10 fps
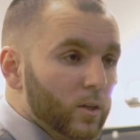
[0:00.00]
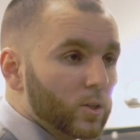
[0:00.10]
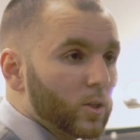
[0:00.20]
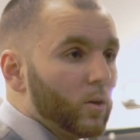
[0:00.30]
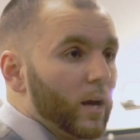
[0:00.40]

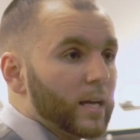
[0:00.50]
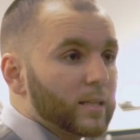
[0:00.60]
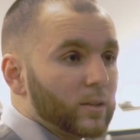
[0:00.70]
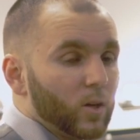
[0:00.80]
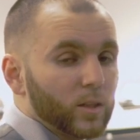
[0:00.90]
So as
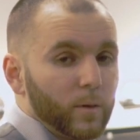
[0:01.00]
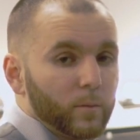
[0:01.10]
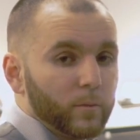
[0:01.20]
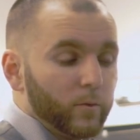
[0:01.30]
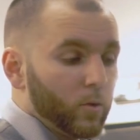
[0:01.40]
I talked
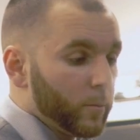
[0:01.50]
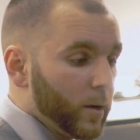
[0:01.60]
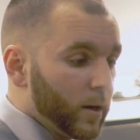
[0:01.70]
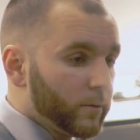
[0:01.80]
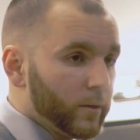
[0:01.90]
about before on
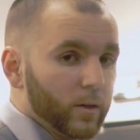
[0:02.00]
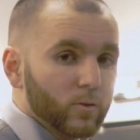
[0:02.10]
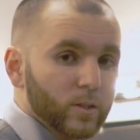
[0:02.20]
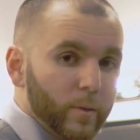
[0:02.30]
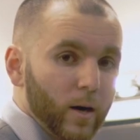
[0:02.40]
my other
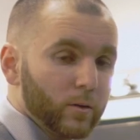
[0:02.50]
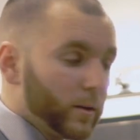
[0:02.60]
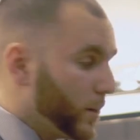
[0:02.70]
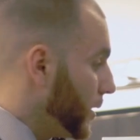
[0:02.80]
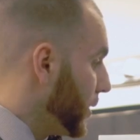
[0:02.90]
videos
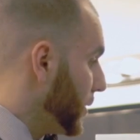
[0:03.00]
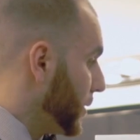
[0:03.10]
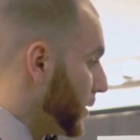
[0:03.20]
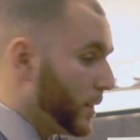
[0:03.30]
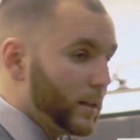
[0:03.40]
about
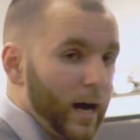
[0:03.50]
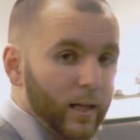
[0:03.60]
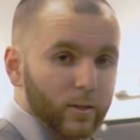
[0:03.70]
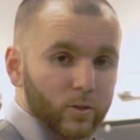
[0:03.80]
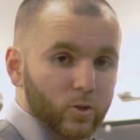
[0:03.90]
the dollar